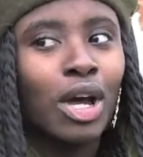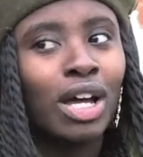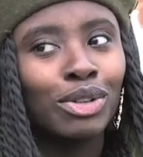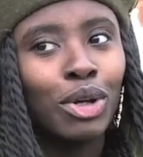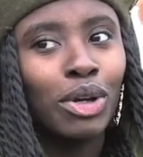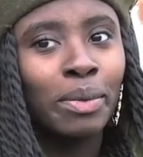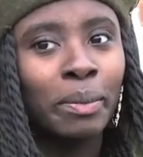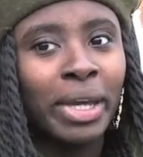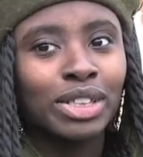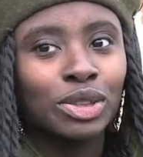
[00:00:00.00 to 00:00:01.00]
I don't know, it
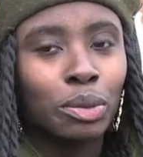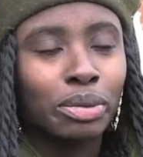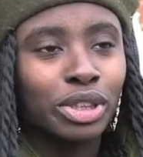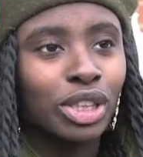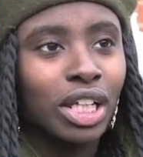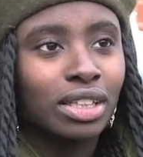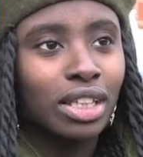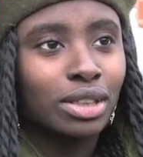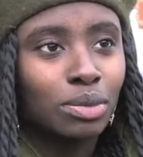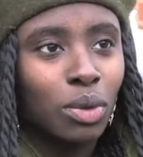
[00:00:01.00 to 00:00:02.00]
makes you appreciate
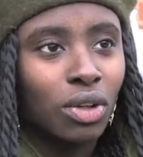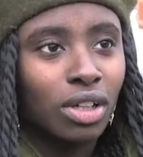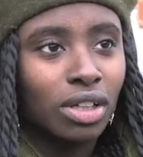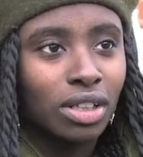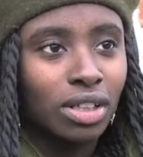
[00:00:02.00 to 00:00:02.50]
things more.